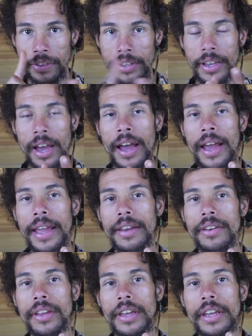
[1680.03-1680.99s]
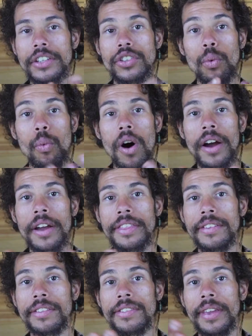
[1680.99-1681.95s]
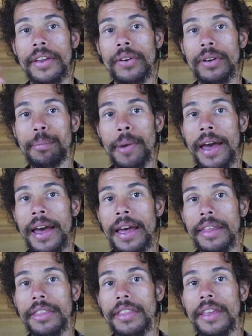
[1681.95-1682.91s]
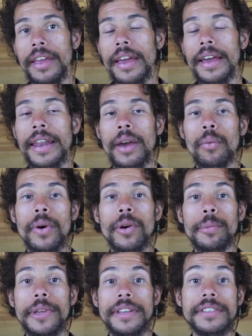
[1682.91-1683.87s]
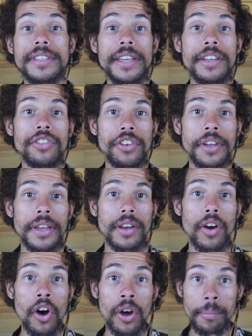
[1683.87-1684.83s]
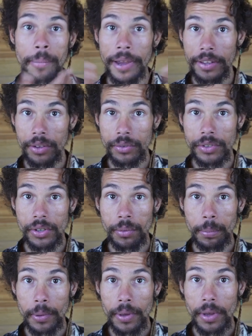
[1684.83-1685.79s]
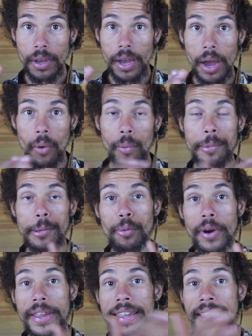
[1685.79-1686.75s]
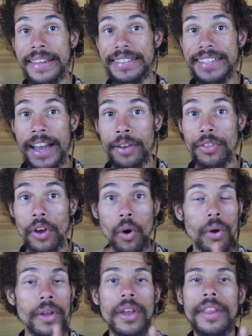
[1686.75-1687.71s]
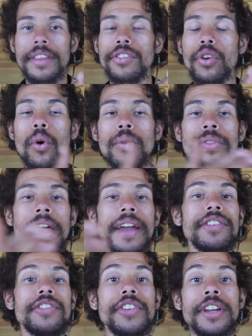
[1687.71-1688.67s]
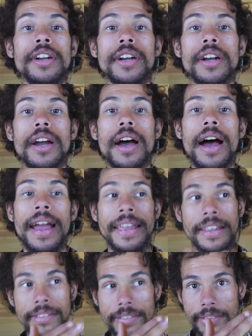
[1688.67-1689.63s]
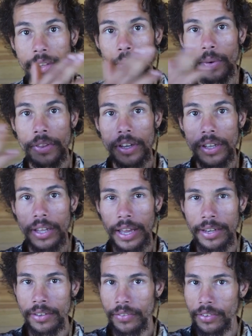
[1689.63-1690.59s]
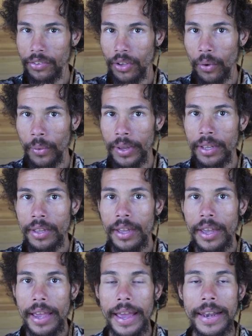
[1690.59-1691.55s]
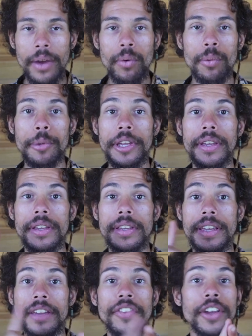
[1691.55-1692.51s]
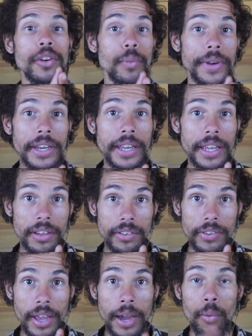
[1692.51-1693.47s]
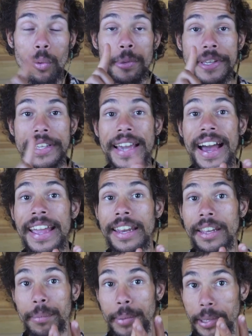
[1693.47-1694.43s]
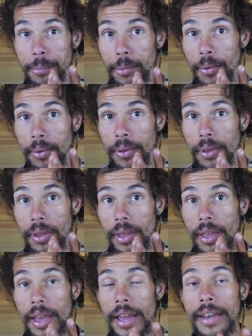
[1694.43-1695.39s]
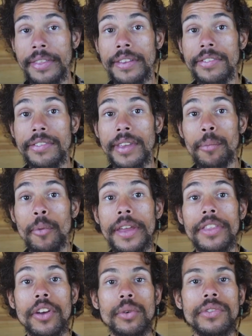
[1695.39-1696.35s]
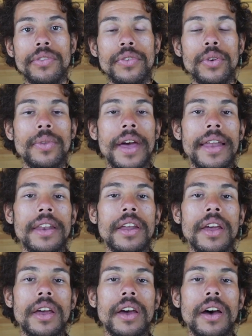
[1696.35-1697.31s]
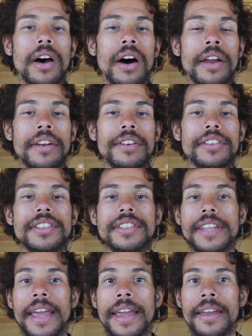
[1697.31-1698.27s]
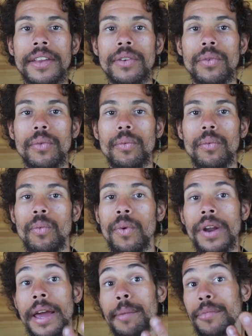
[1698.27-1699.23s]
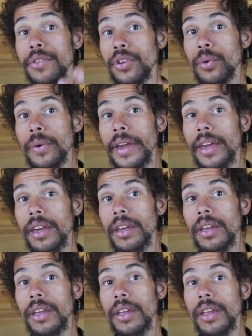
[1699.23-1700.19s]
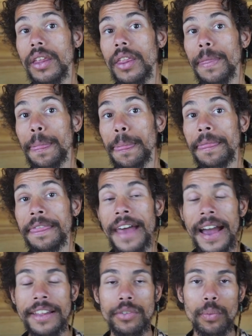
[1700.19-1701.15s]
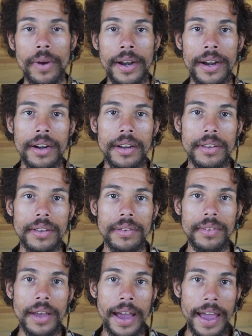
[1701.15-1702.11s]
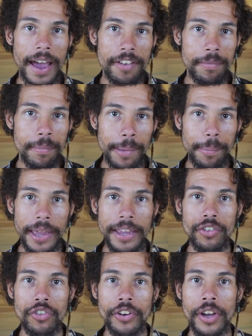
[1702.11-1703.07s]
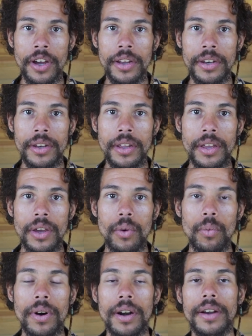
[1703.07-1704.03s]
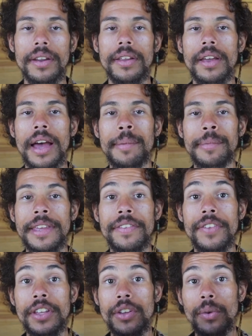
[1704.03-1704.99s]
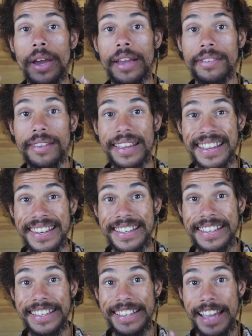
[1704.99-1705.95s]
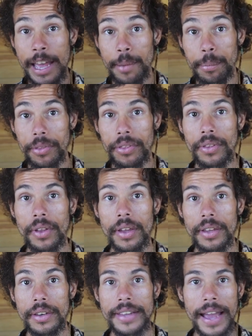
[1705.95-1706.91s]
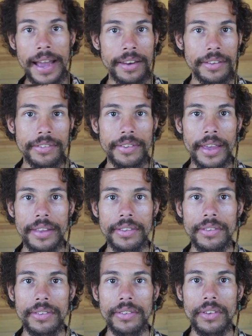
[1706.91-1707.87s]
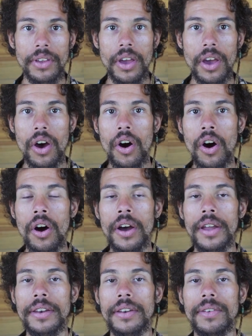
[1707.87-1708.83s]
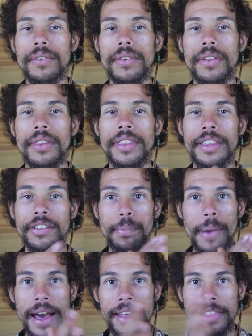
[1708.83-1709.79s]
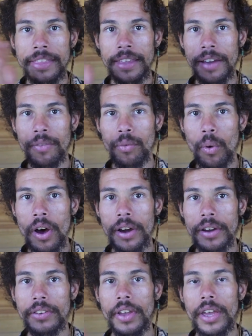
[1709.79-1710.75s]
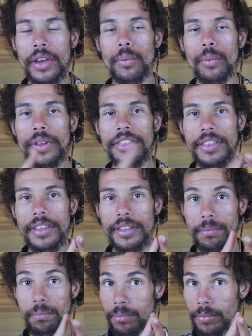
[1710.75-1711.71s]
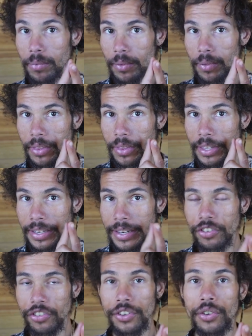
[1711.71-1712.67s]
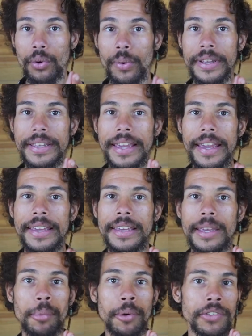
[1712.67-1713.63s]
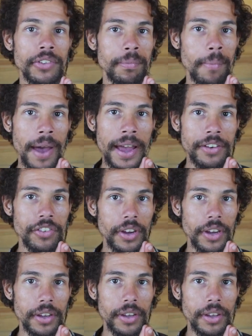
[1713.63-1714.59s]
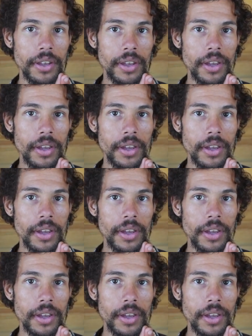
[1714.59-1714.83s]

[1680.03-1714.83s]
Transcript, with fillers: a guide to walk this sacred path. And I will be teaching it on my YouTube. I will be breaking it down the whole this whole next year. I can see where the collective is going and I will be giving readings. I will be guiding people. And in the same way, those of you that understand what I'm doing that's where I have my Patreon, where I'm giving you guys in depth data sets on this path that I've walked with the, the initiatory gatekeepers of magic